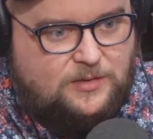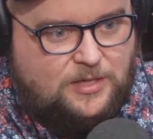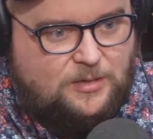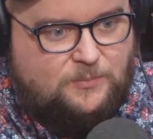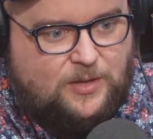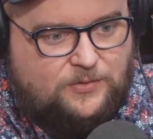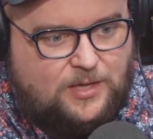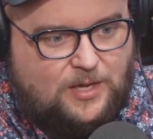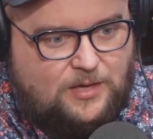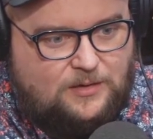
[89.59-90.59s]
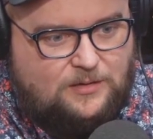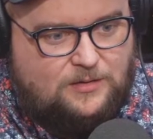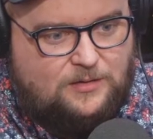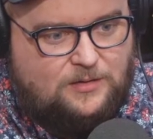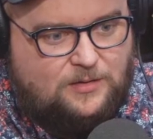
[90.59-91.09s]
think about that,
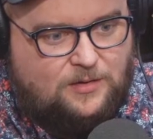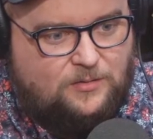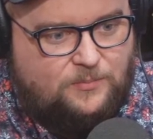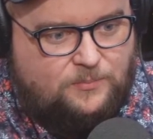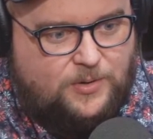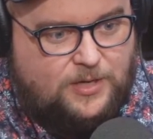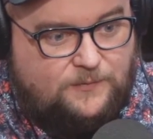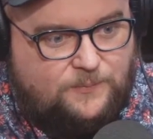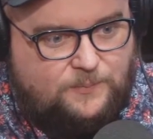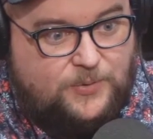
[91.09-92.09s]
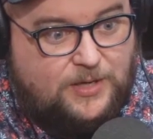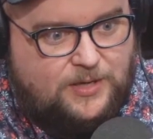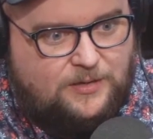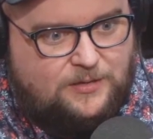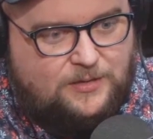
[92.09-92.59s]
you know. Always. But if
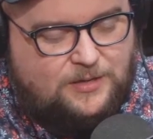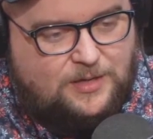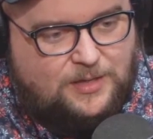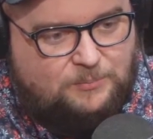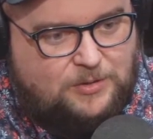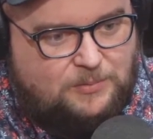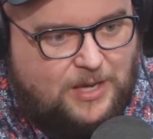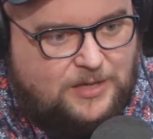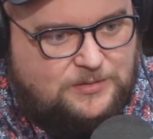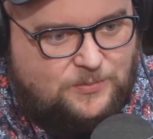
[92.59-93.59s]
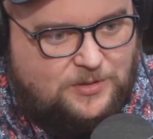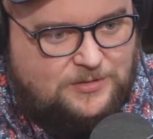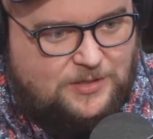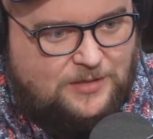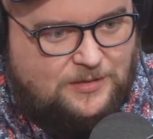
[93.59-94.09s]
but kind of like Billy Madison, where
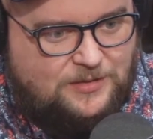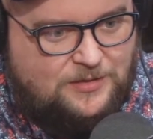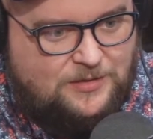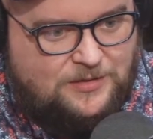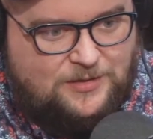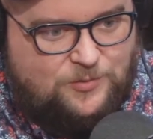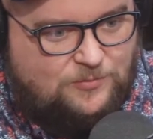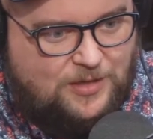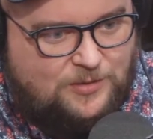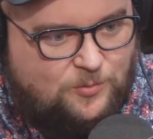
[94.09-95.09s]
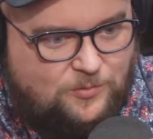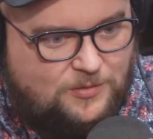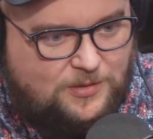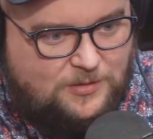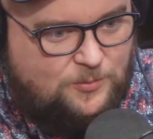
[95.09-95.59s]
he's like, "You're not cool
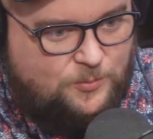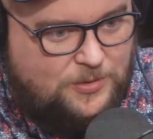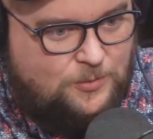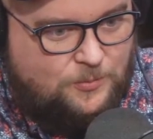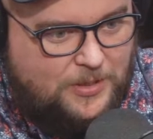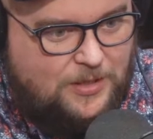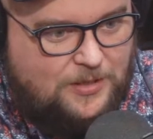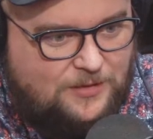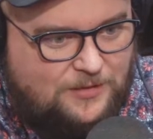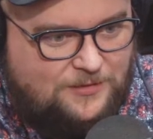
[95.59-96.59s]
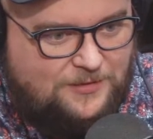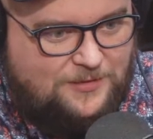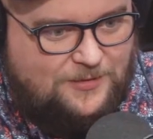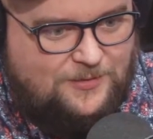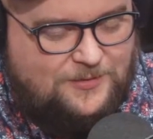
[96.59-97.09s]
unless you pee your pants," you
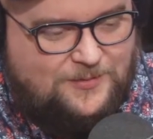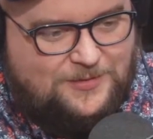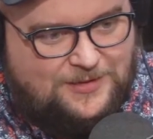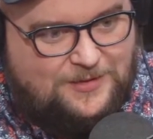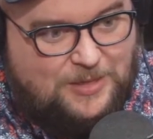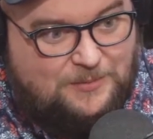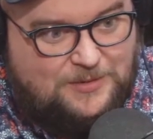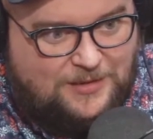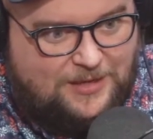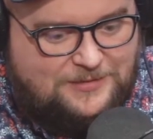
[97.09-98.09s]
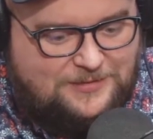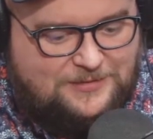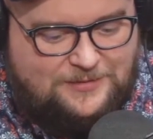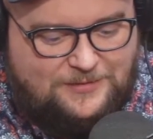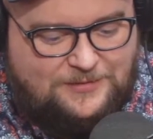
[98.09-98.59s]
know. Then maybe that's